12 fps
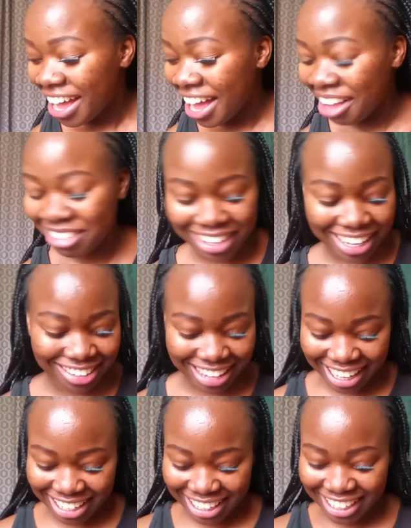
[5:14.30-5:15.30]
I'm so
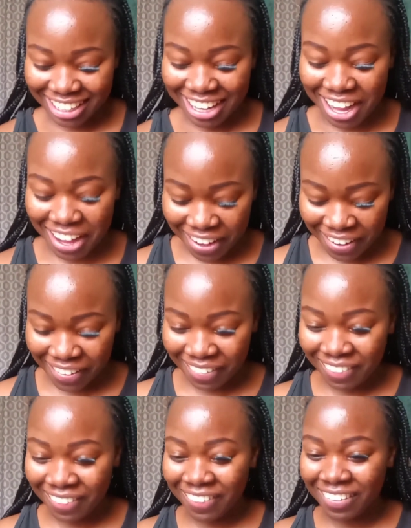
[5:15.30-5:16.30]
excited.
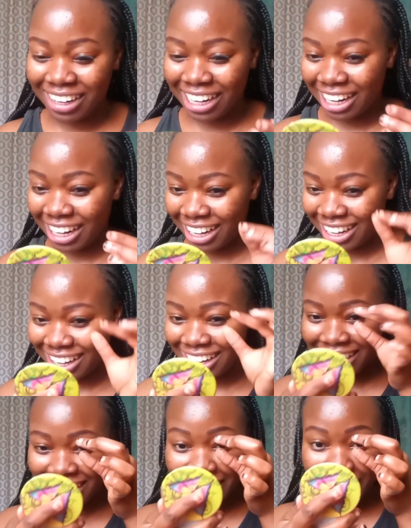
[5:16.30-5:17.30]
Oh
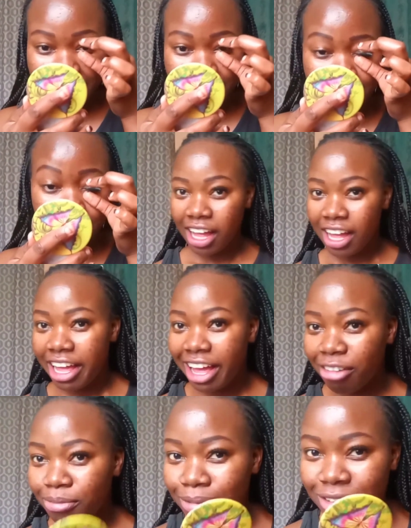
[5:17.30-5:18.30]
god.
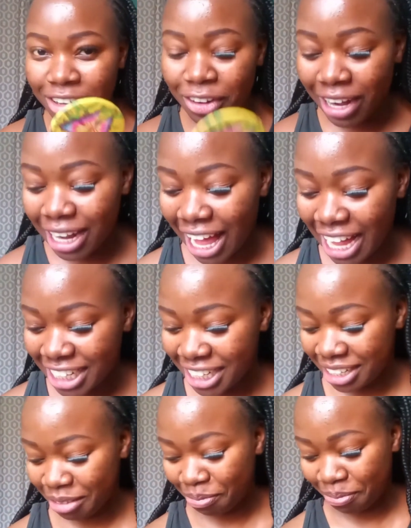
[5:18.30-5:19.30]
I've put on one lash.
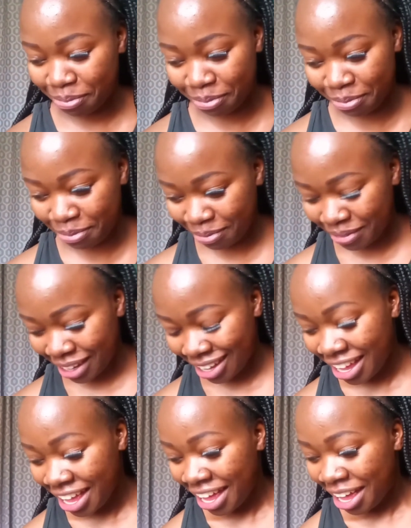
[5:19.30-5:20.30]

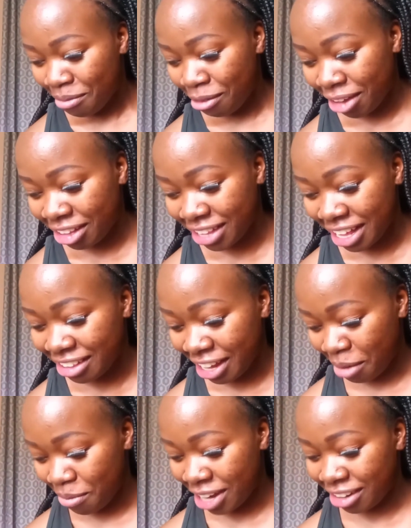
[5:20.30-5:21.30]
Before I start
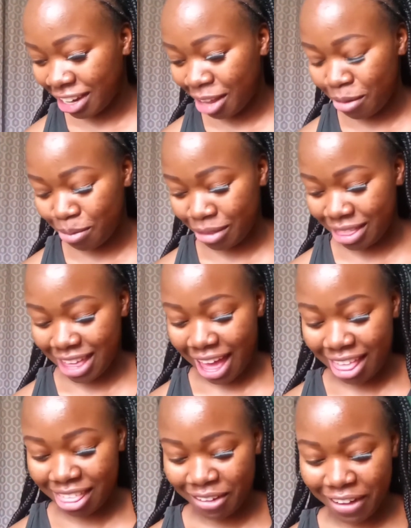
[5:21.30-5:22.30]
celebrating, let me put the
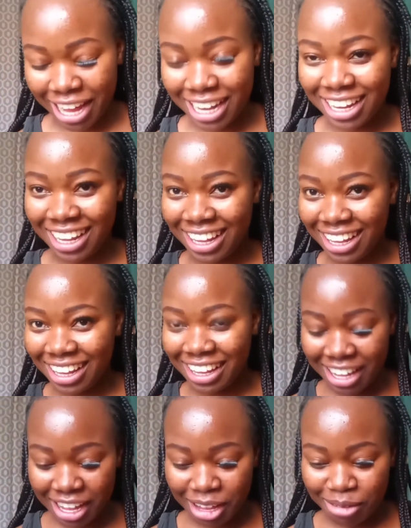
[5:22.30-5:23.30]
other one.
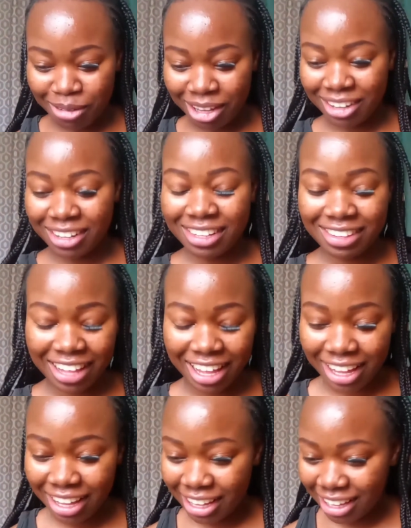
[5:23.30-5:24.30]
Because,
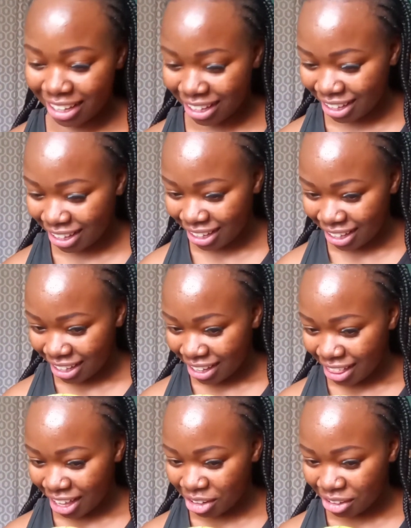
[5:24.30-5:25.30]
hey,
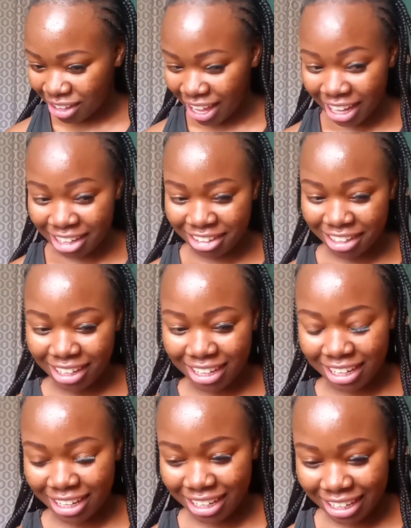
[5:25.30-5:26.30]
that was hectic.
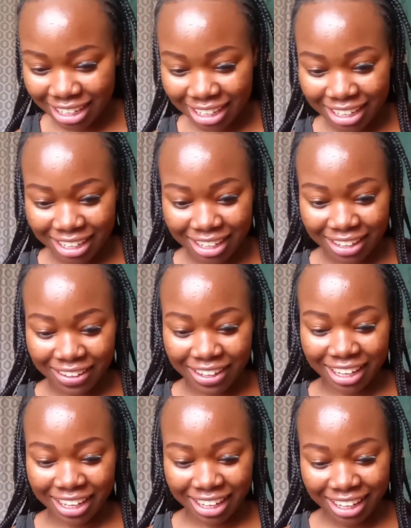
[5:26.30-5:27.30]

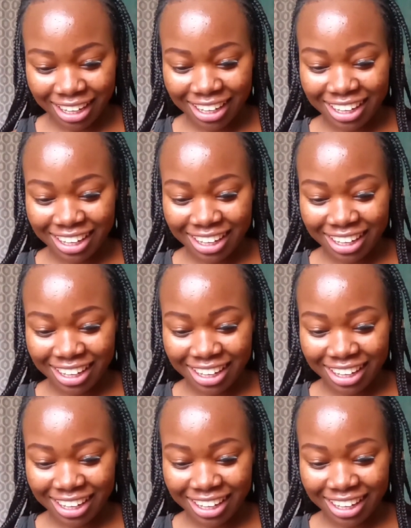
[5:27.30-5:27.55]
Okay.